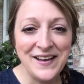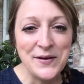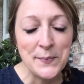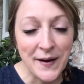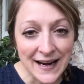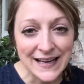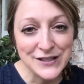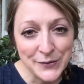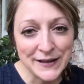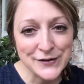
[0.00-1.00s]
But I
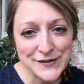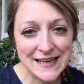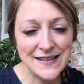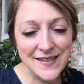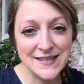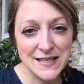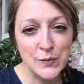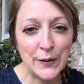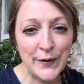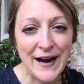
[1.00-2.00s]
do understand that this is
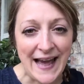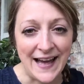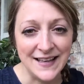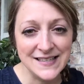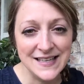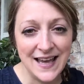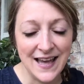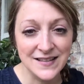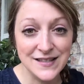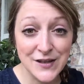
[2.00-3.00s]
where we're at,
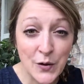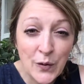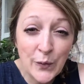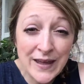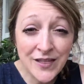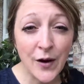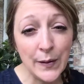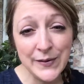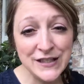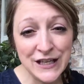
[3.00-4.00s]
and so what we thought we
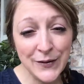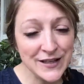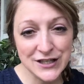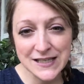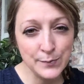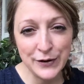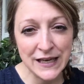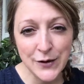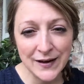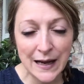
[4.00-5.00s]
would do is just bring
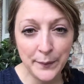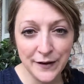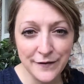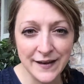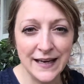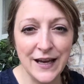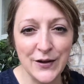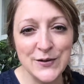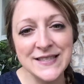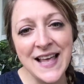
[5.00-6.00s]
you a couple of
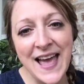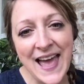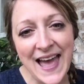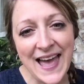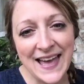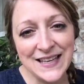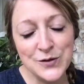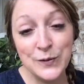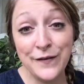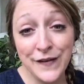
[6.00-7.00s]
videos and
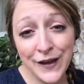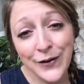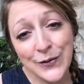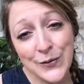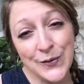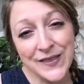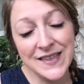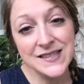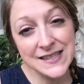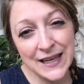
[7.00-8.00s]
review the
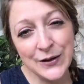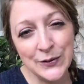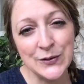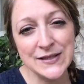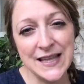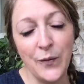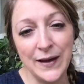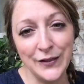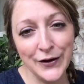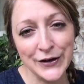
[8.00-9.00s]
skills that
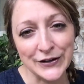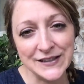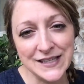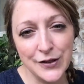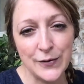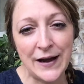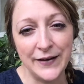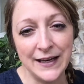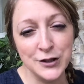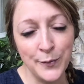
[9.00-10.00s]
we learned throughout
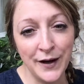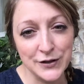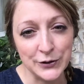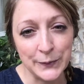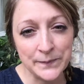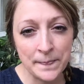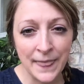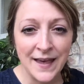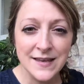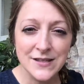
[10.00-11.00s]
each module.
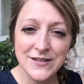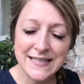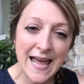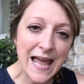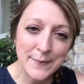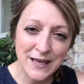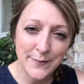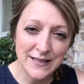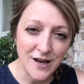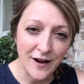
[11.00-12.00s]
So today I'm going to
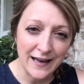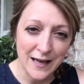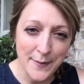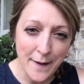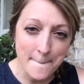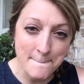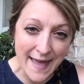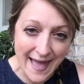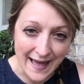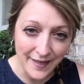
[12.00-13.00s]
be talking about
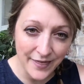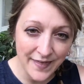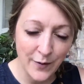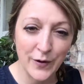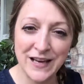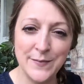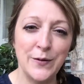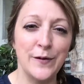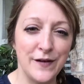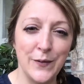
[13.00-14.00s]
math, and we're going to be
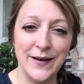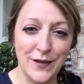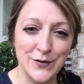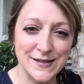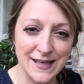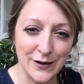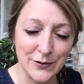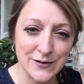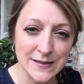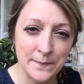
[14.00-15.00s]
reviewing those
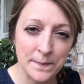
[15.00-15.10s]
skills.